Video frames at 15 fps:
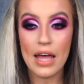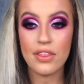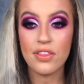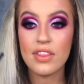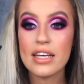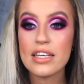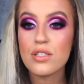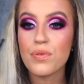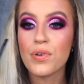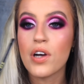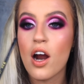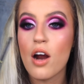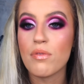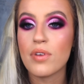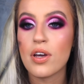and this for
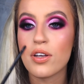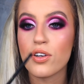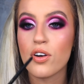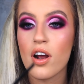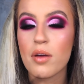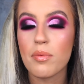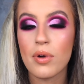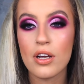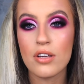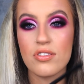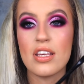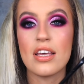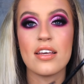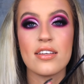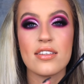carving out your eyebrows
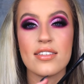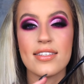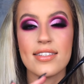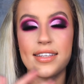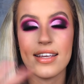is